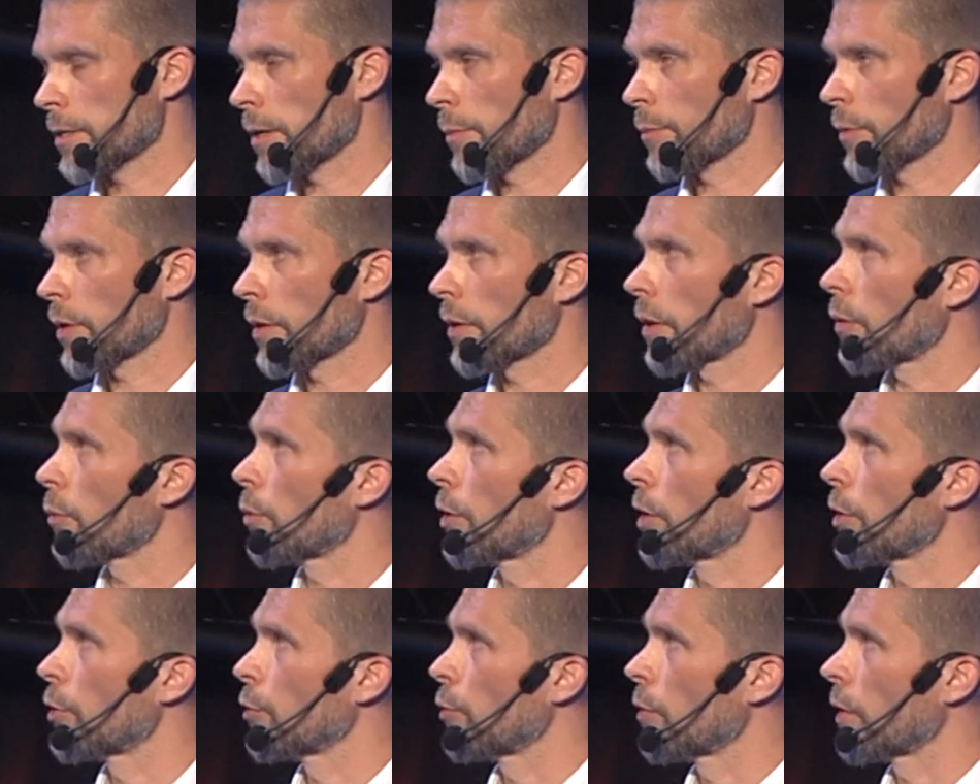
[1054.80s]
something that
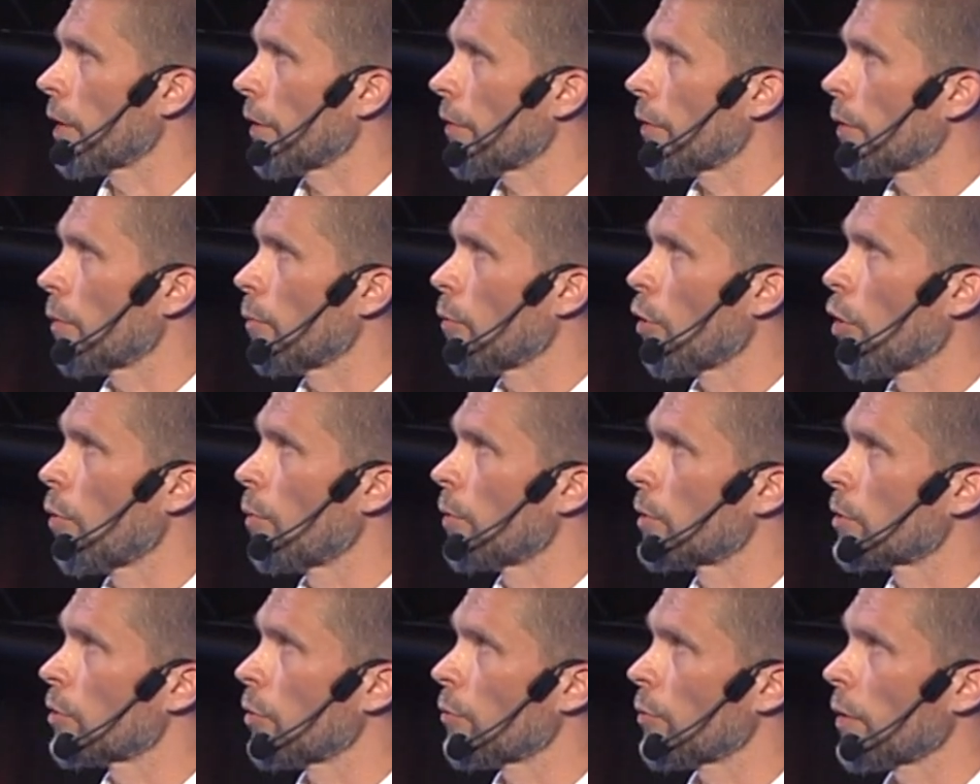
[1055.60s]
we're doing at the
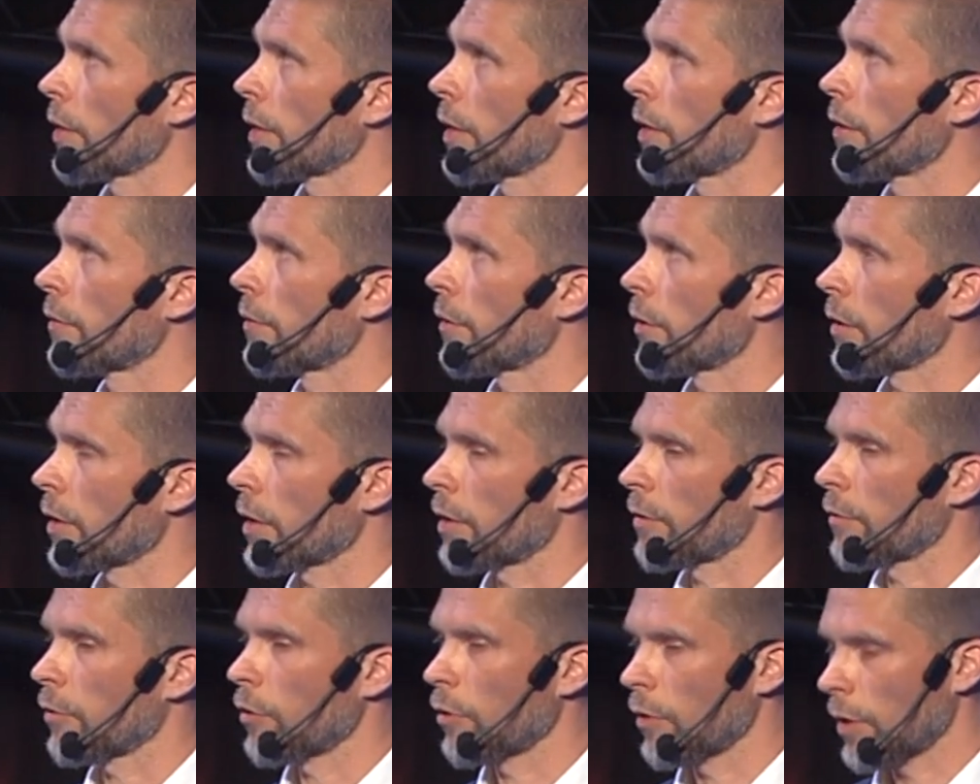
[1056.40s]
moment already in the
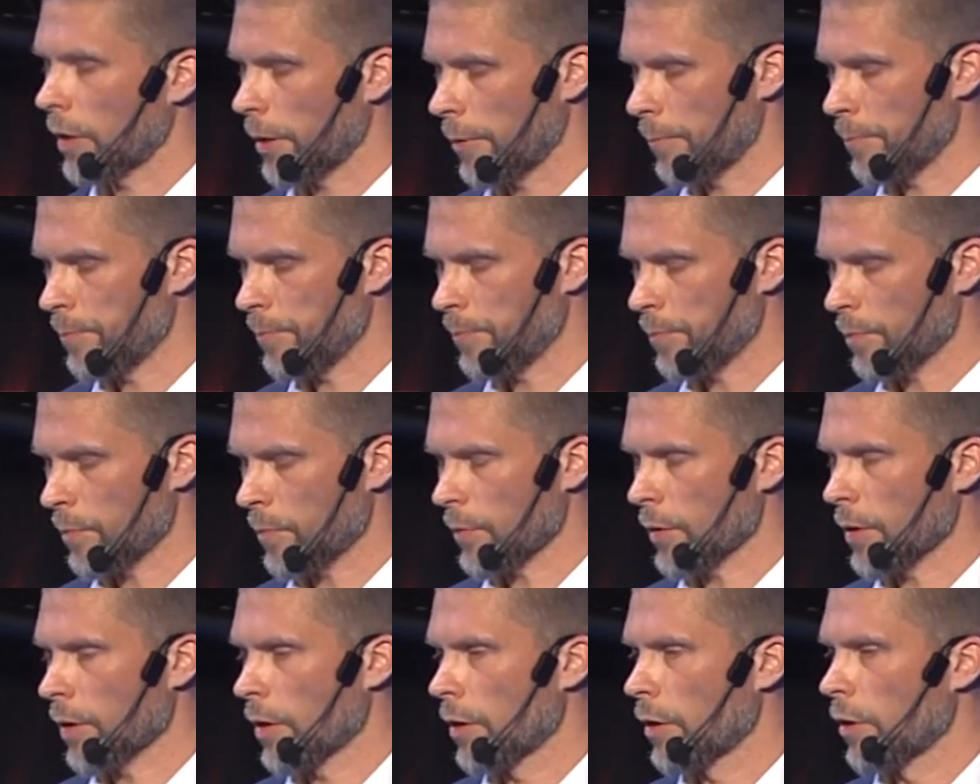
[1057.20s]
kind of
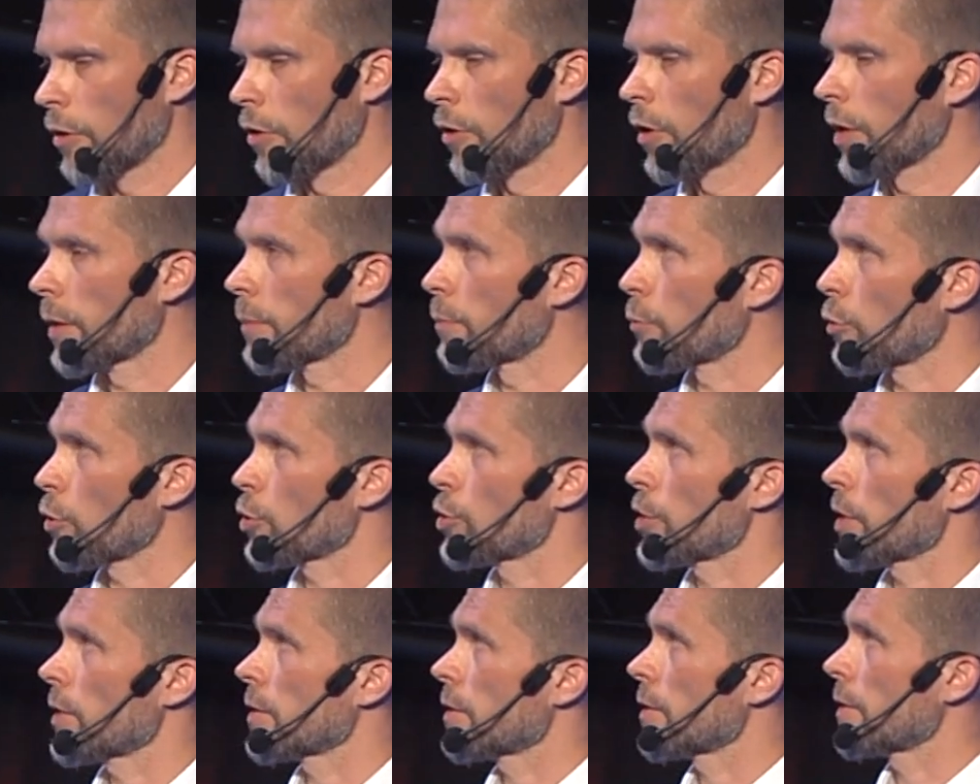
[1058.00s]
early
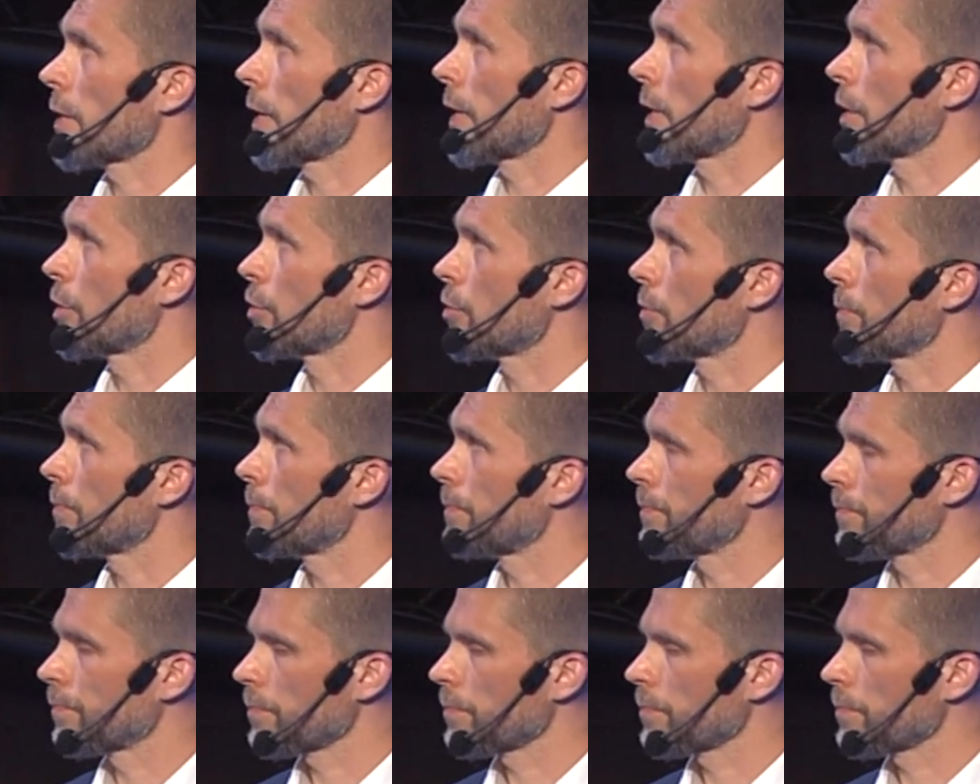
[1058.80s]
project stage.